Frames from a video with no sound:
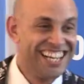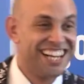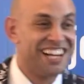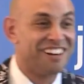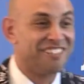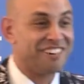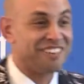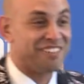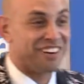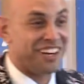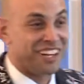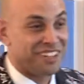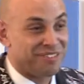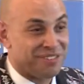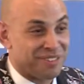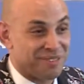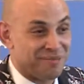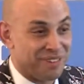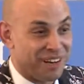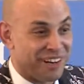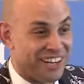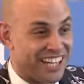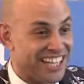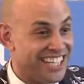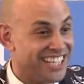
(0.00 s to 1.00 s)
We've heard from
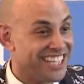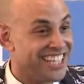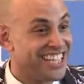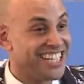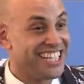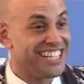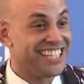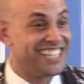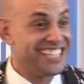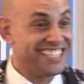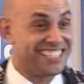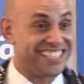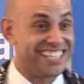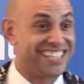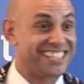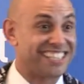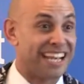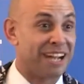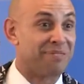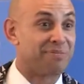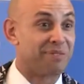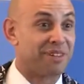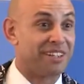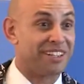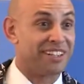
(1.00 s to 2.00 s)
Martin, these things
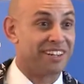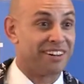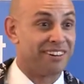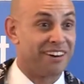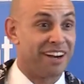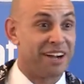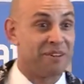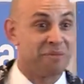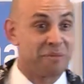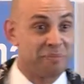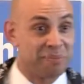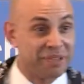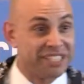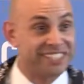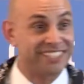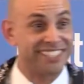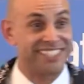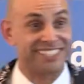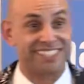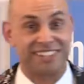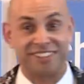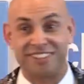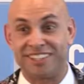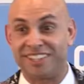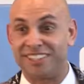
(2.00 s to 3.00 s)
happen, all right? But business
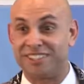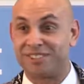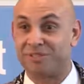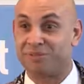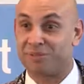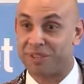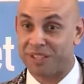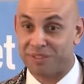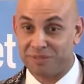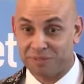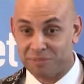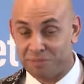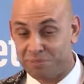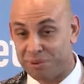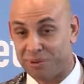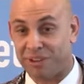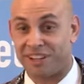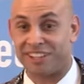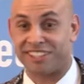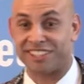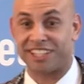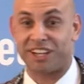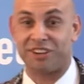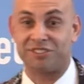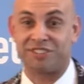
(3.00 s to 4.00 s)
owners, we put
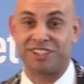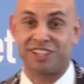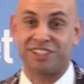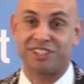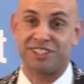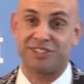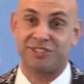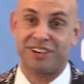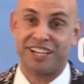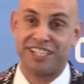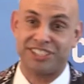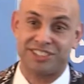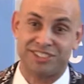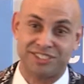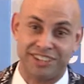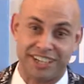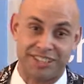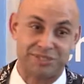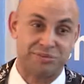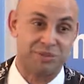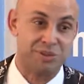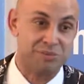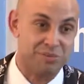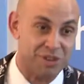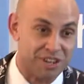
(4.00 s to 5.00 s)
ourselves under great stress.
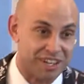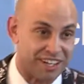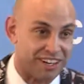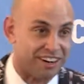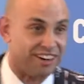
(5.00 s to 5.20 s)
We work